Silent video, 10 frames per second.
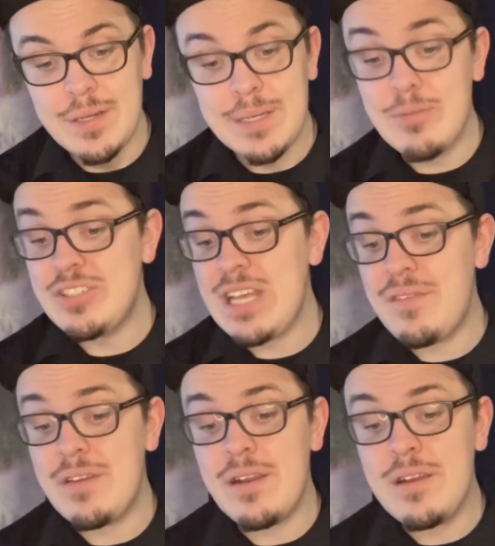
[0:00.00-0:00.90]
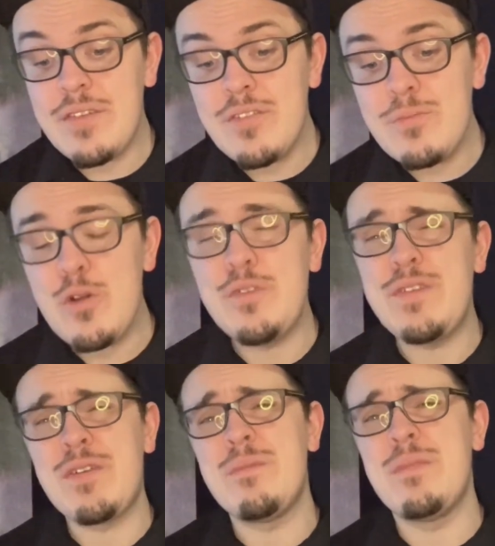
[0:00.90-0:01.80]
Number 7, another movie
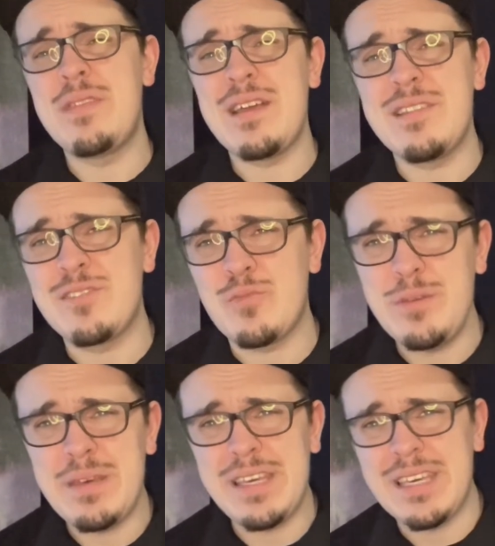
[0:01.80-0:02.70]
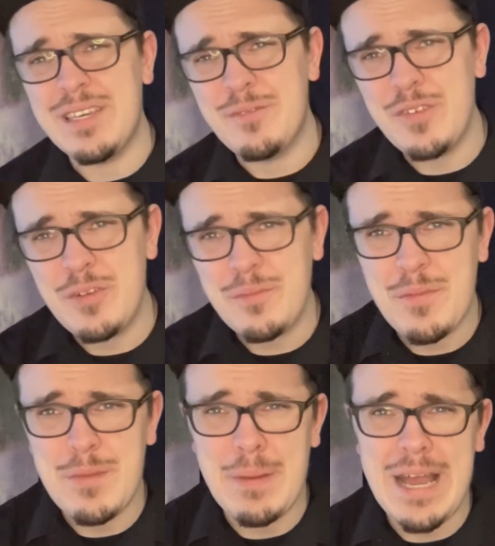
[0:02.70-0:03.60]
from that's remaking a film
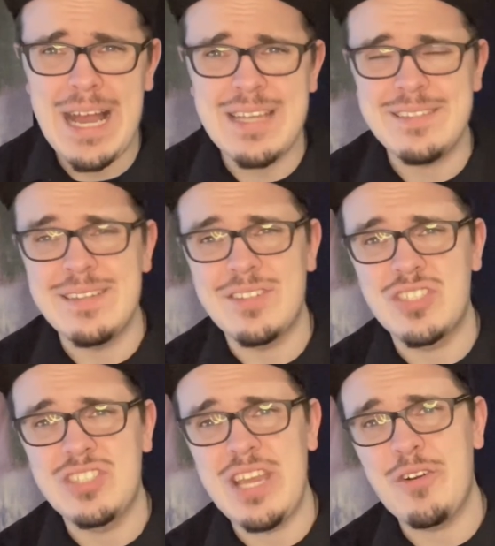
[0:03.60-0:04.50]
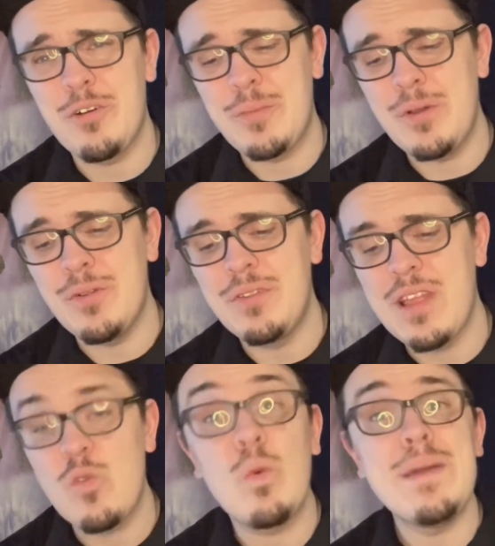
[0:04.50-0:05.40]
from the past, and it's terrible.
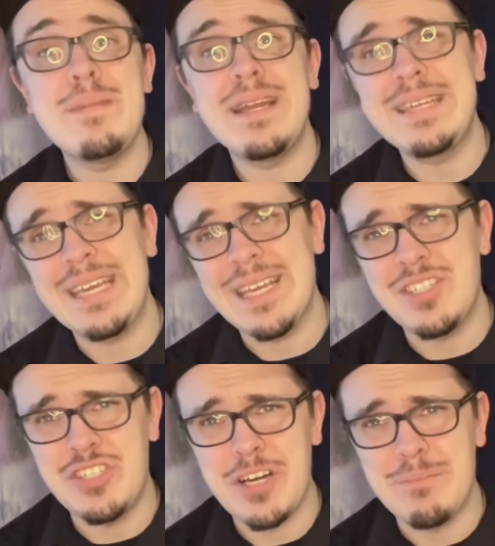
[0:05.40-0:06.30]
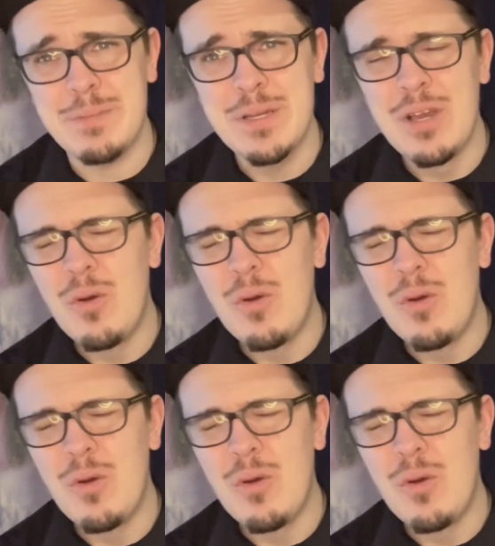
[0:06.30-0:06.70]
That's White Man Can't Jump.